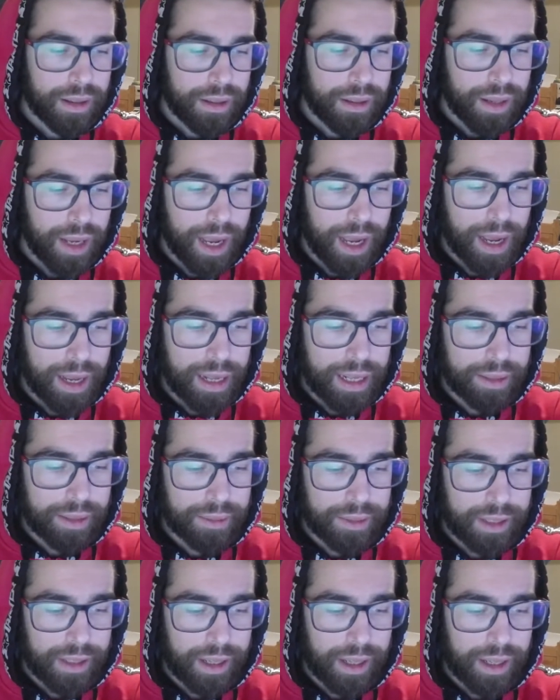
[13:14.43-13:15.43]
and
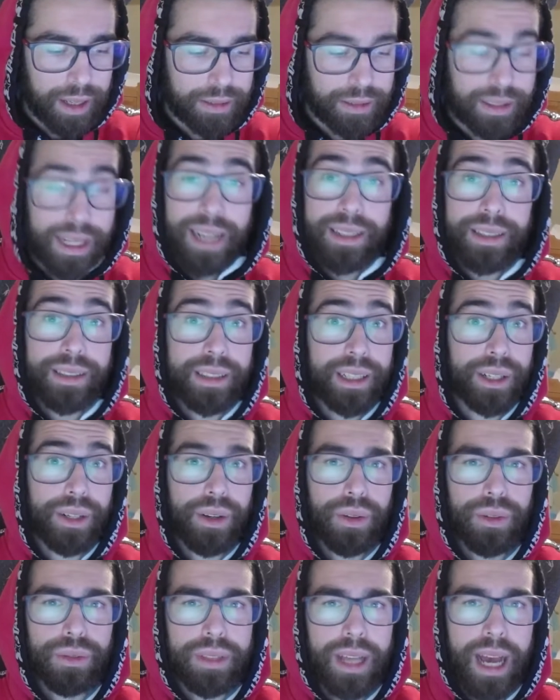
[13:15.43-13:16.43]
uh, trust their
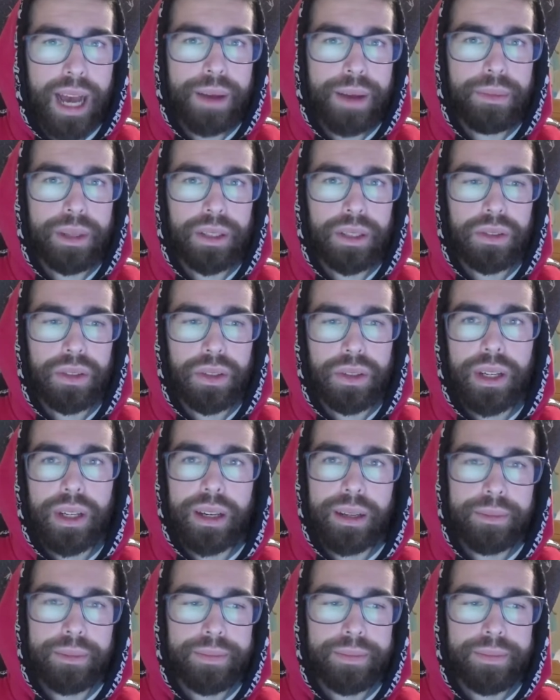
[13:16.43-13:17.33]
own timing, okay?